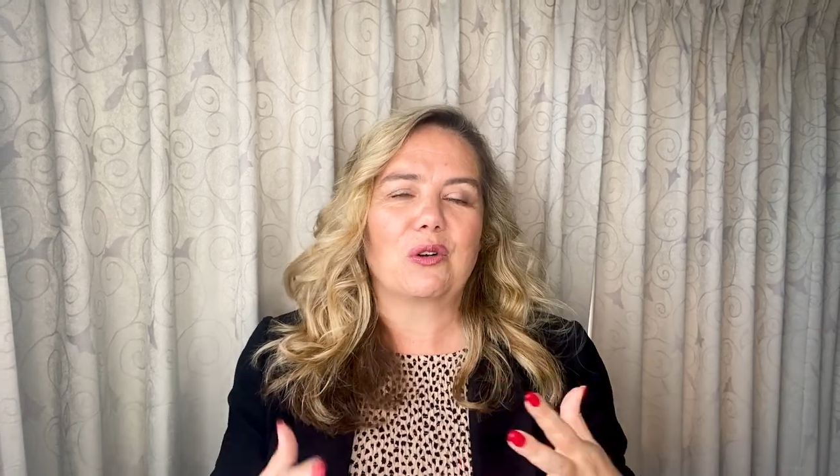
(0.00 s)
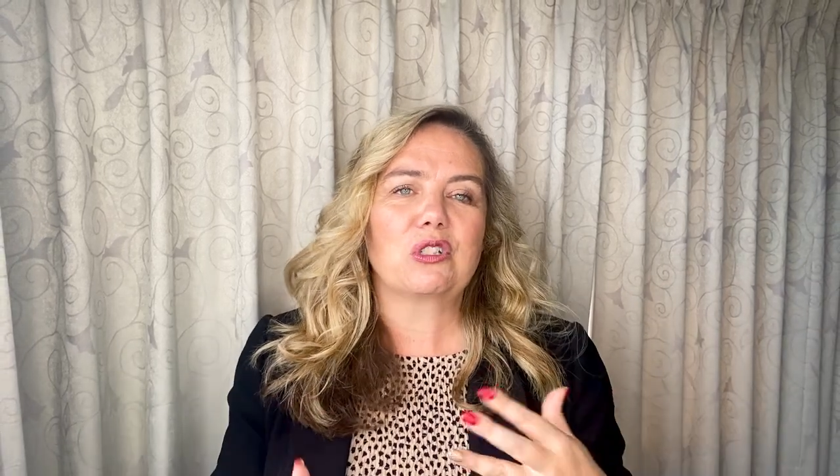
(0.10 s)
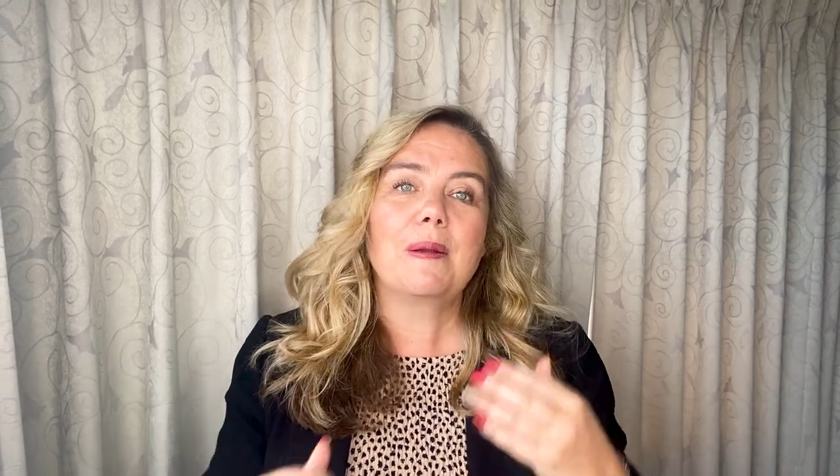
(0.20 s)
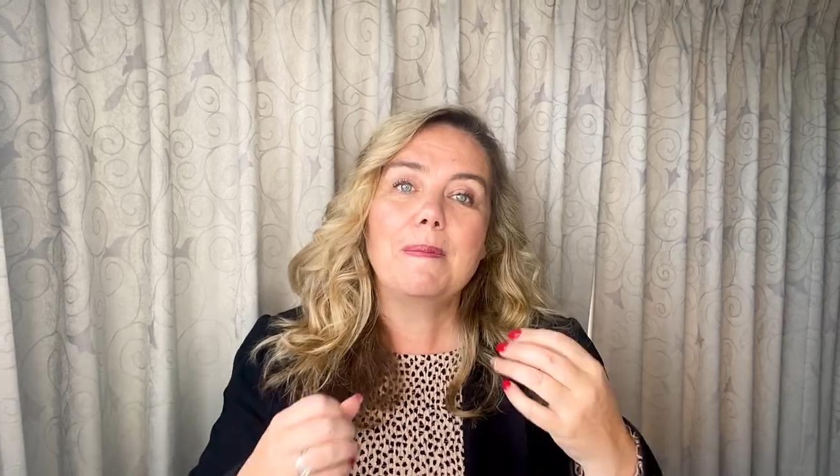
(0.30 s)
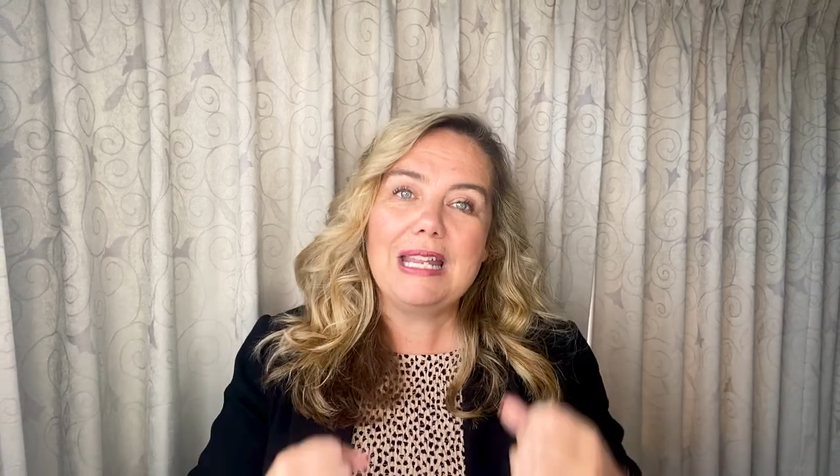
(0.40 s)

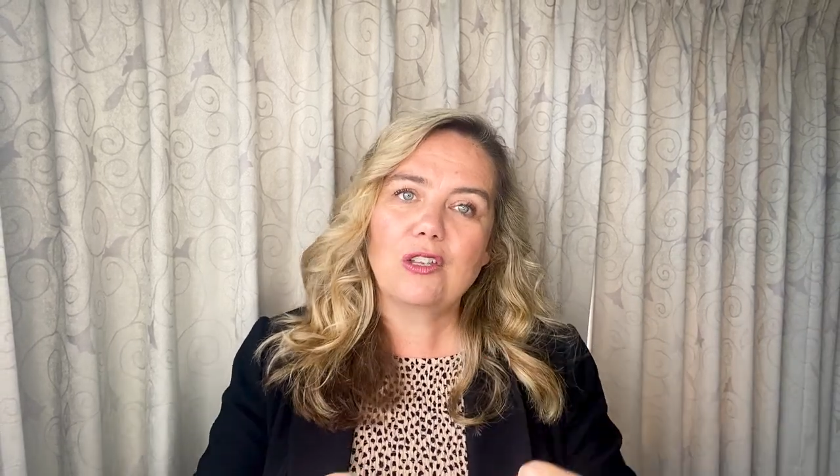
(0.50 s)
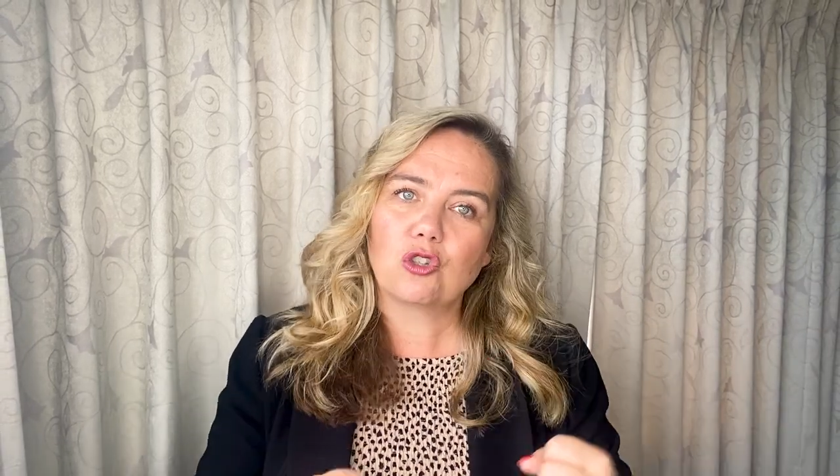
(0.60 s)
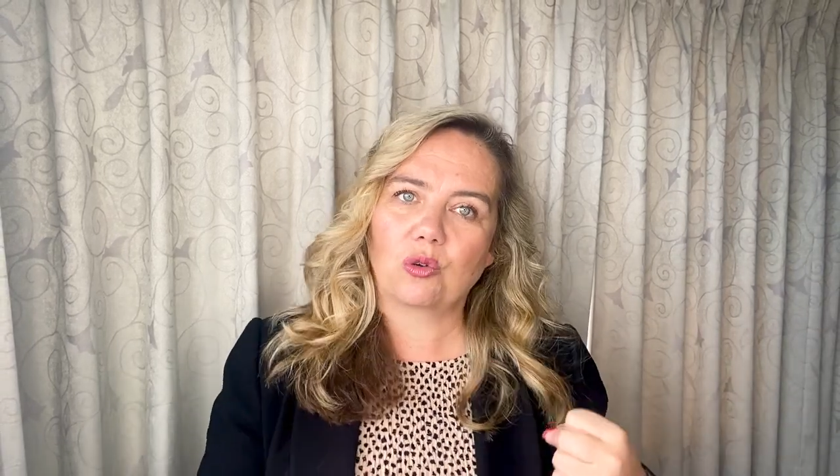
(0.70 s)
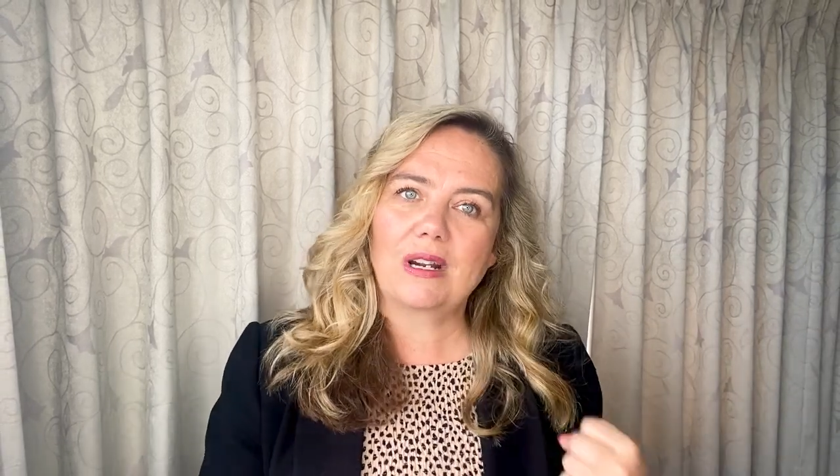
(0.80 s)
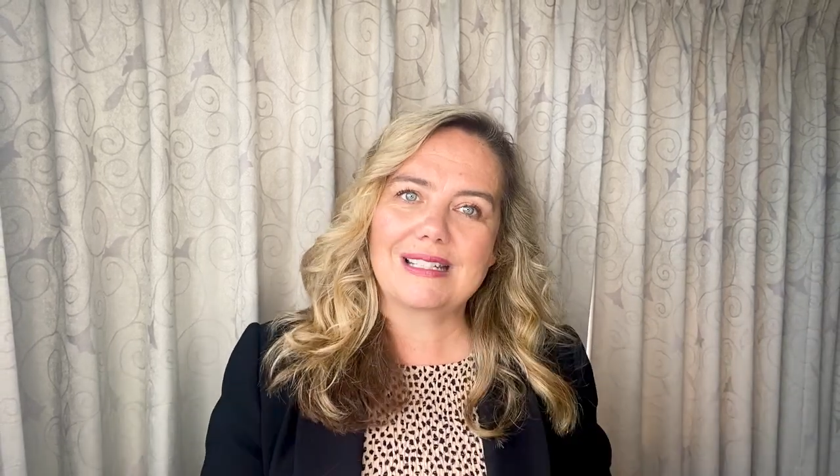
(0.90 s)
to me, the
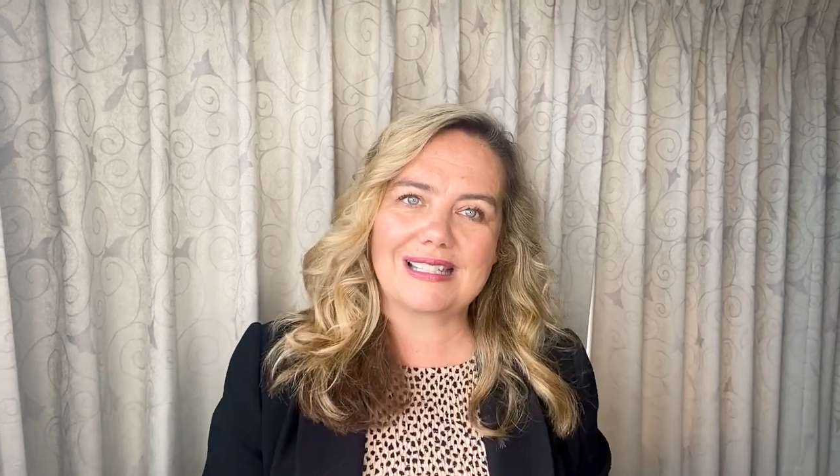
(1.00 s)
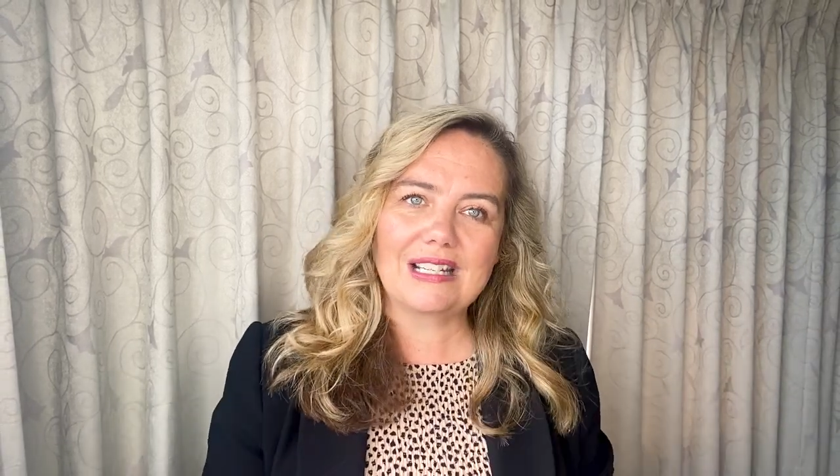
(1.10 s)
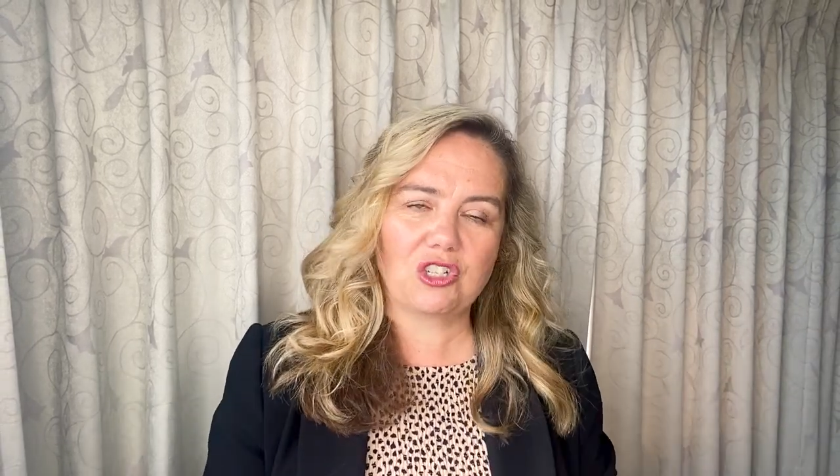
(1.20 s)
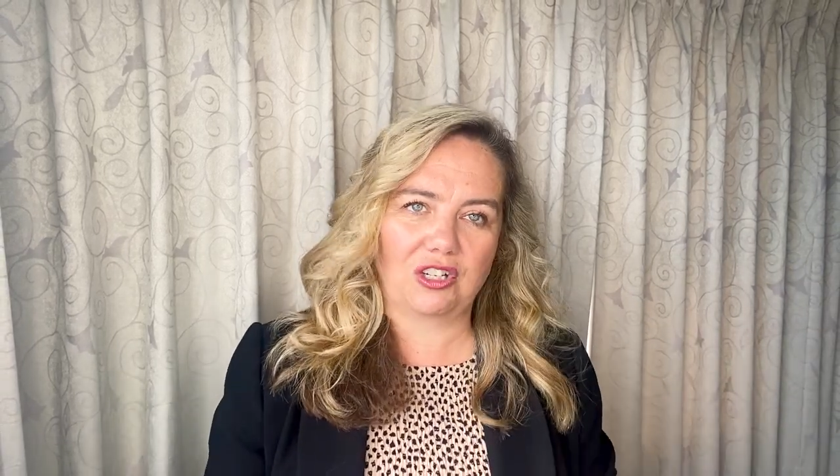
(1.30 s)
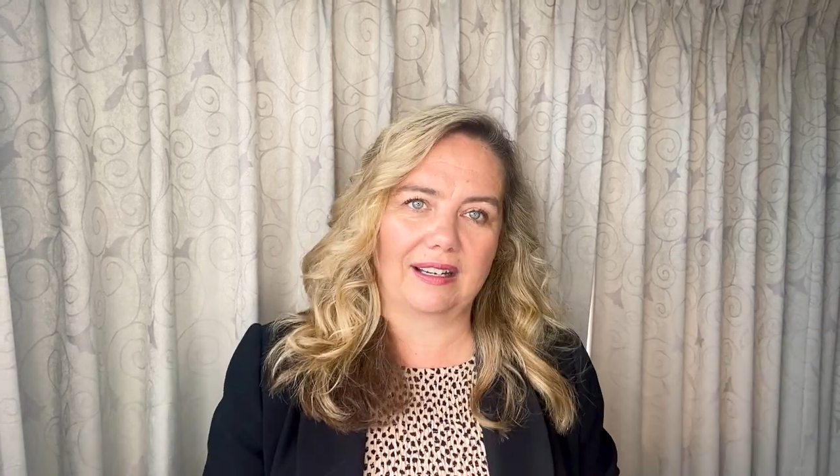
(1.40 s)

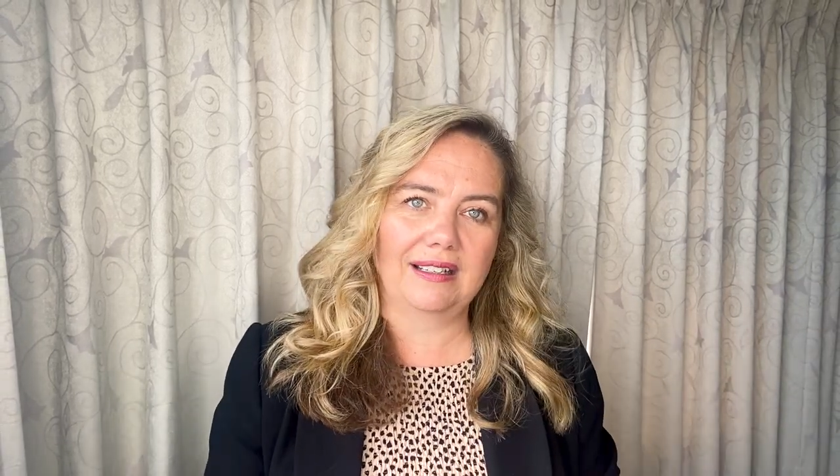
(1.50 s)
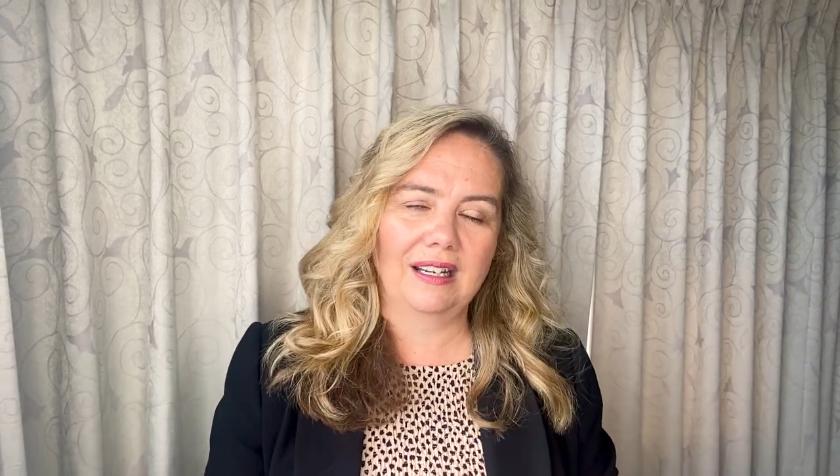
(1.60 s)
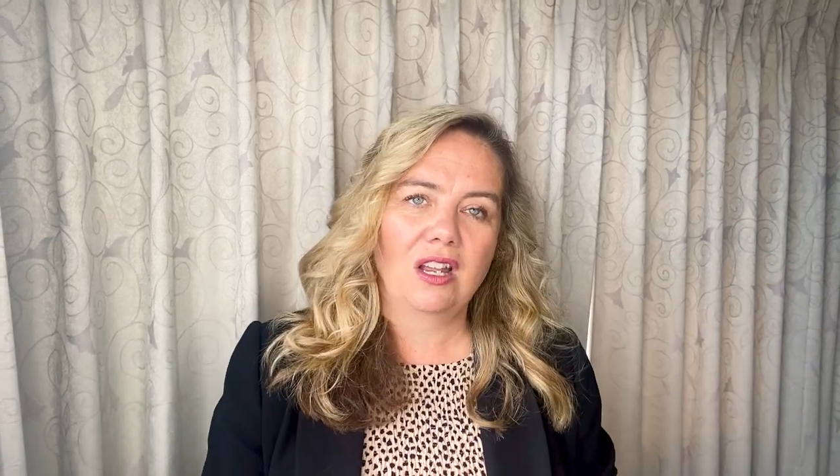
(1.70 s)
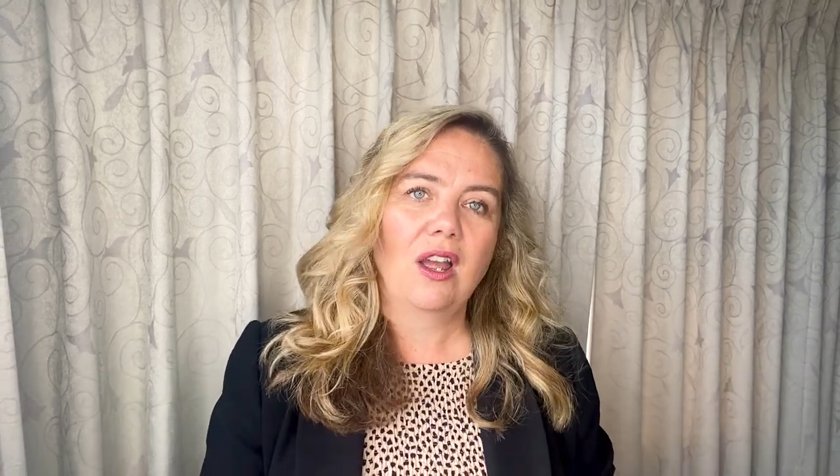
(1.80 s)
transition